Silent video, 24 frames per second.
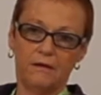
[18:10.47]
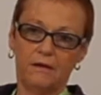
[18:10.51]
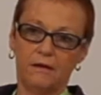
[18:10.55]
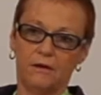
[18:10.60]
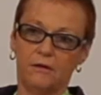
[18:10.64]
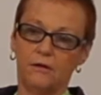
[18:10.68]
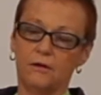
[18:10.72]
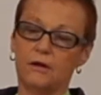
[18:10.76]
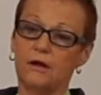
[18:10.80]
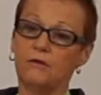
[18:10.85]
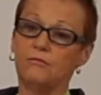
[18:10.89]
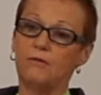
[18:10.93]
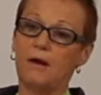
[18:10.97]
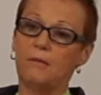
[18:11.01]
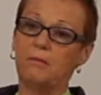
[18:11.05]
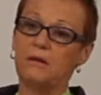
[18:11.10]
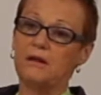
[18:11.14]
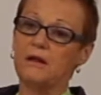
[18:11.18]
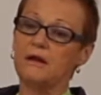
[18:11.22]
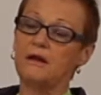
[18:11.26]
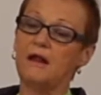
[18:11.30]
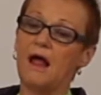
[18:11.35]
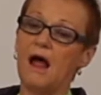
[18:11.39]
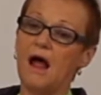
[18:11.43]
You know, you can rub a
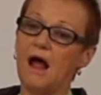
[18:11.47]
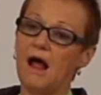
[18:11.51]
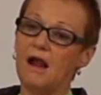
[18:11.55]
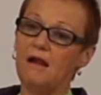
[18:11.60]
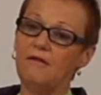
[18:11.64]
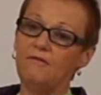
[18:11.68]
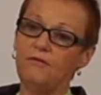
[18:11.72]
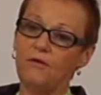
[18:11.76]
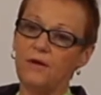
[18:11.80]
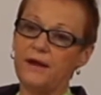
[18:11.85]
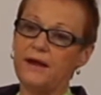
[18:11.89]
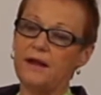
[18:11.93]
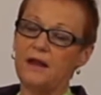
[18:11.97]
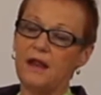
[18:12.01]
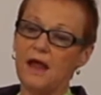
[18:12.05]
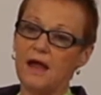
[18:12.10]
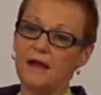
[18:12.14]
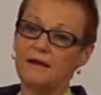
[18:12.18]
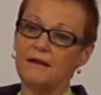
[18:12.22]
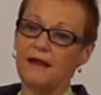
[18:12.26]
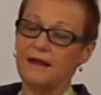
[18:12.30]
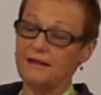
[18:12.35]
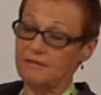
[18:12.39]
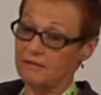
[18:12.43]
little olive oil
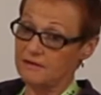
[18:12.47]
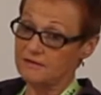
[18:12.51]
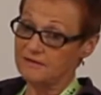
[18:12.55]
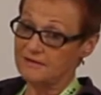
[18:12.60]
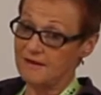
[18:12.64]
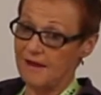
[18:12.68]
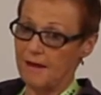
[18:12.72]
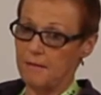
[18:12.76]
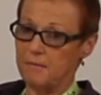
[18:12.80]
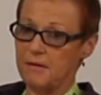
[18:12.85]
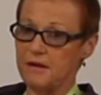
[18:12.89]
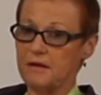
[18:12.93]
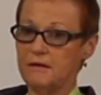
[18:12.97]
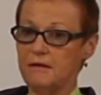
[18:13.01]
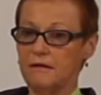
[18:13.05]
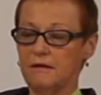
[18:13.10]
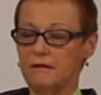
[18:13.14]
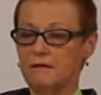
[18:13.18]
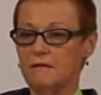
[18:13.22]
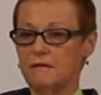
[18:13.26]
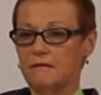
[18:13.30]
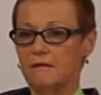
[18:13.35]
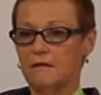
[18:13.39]
on, like the salmon,